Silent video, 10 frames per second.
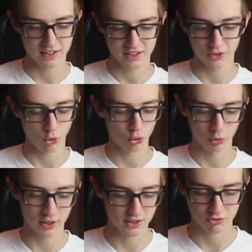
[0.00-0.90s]
the old
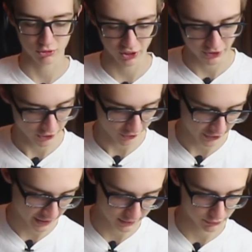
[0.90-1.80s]
one, it's really not
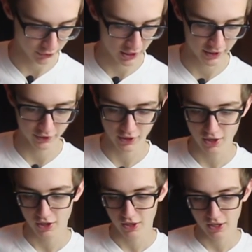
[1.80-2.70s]
that defined.
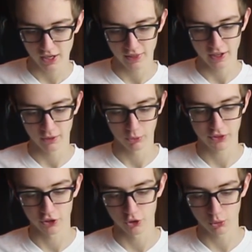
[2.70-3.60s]
And then with
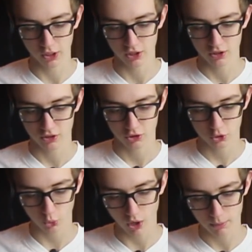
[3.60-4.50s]
the newer
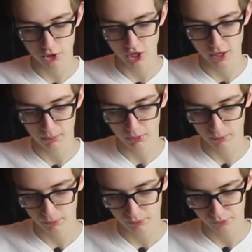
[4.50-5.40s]
squab shape,
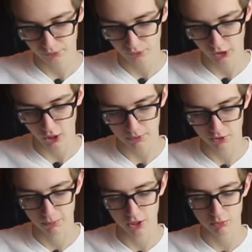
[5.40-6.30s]
the cups are
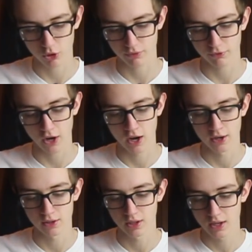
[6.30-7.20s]
much more
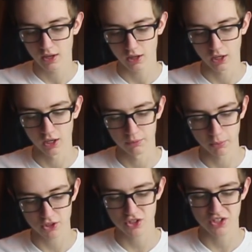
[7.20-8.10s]
defined, uh,
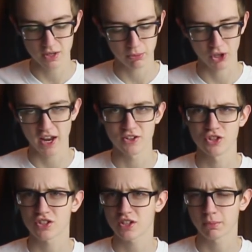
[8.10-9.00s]
much steeper
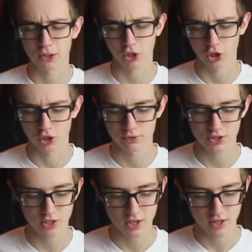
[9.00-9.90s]
edges, steeper
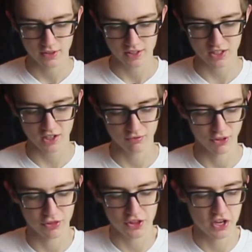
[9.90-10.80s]
curves. That's kind of
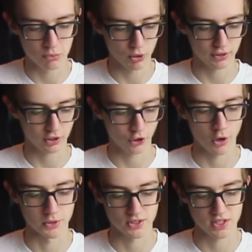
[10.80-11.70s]
the theme with
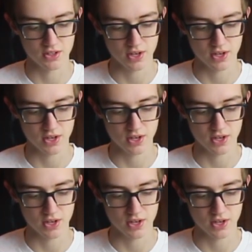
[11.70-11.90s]
kendamas these